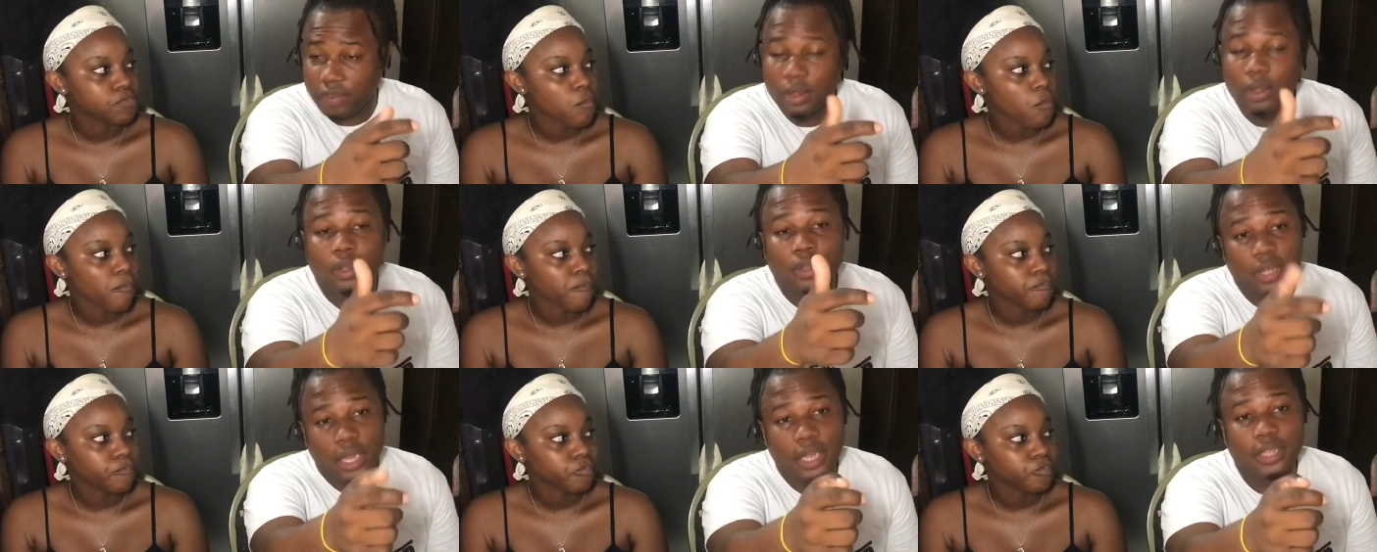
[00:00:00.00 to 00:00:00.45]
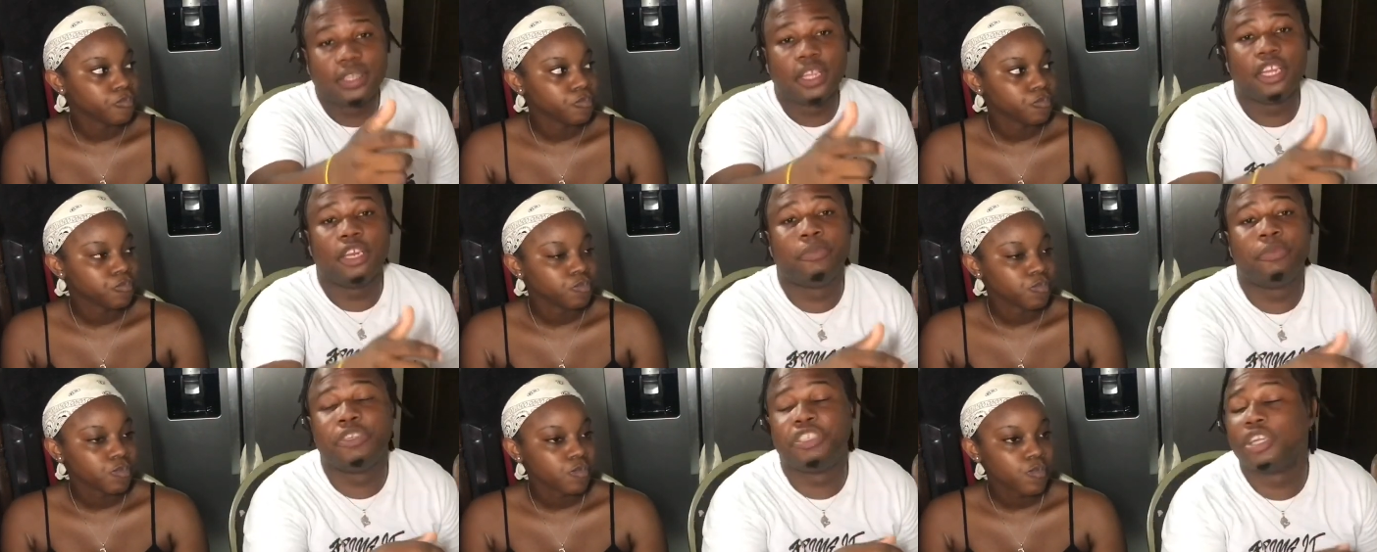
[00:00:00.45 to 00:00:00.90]
Speaker 1: mm -hmm. and take
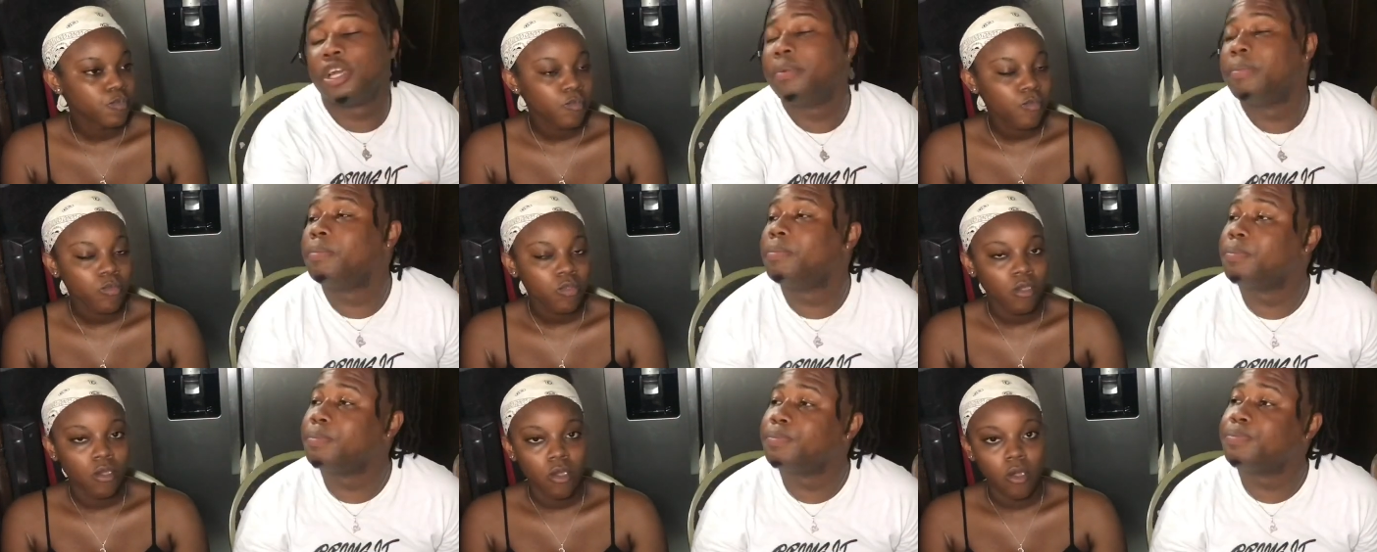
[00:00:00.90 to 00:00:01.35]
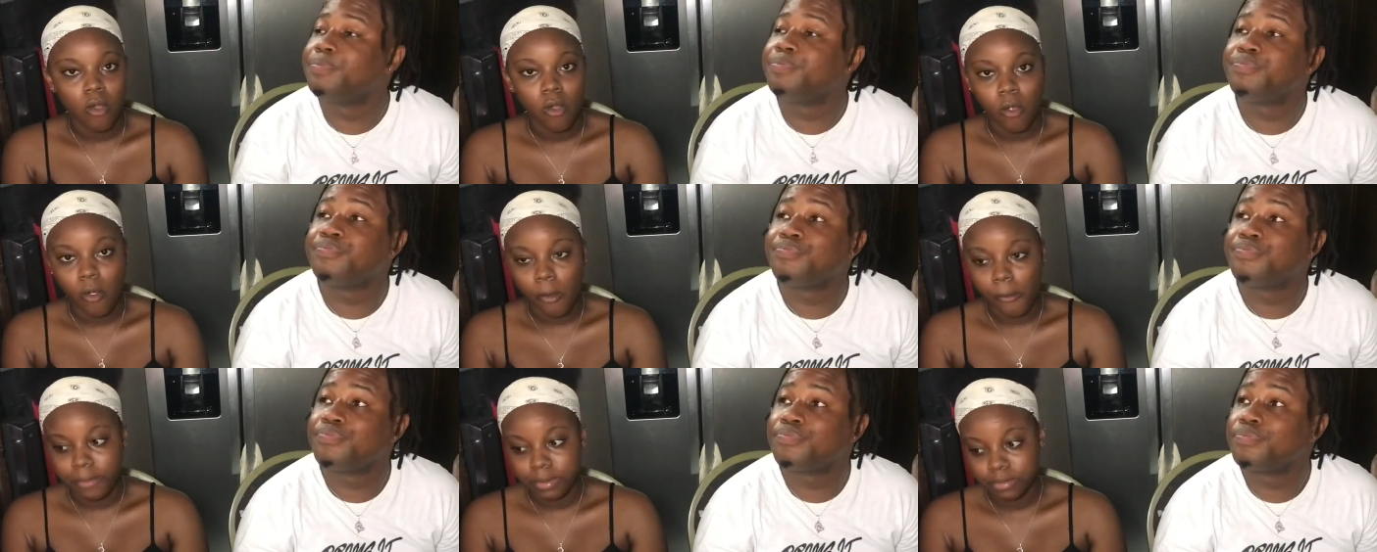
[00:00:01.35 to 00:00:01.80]
the picture.
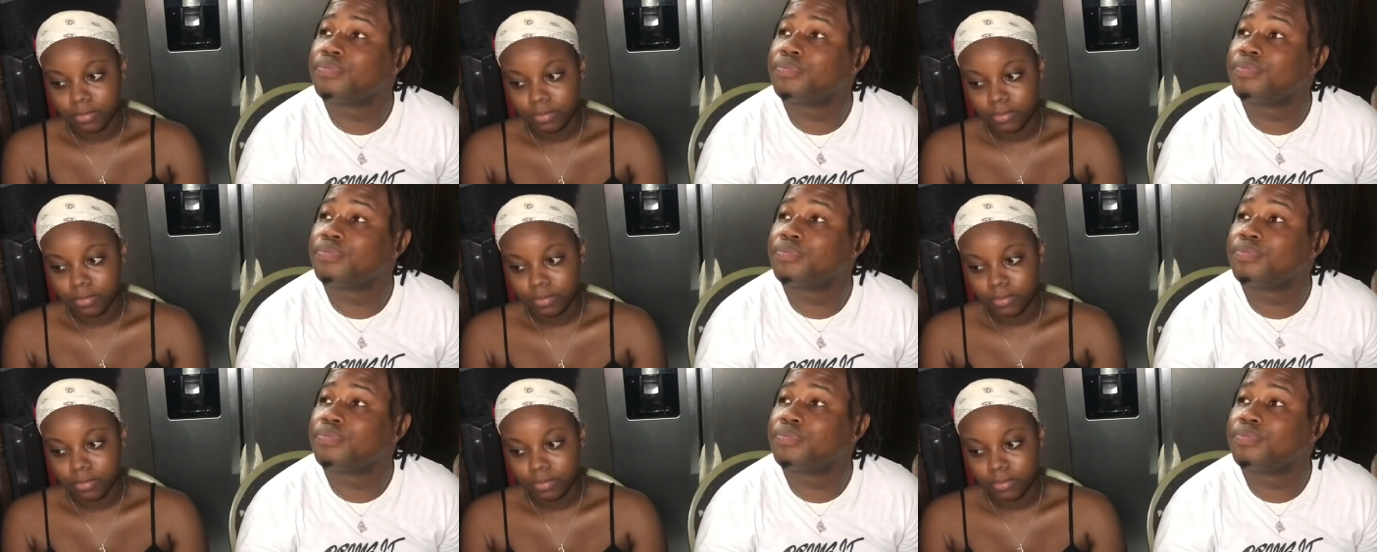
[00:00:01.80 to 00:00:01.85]
Oh.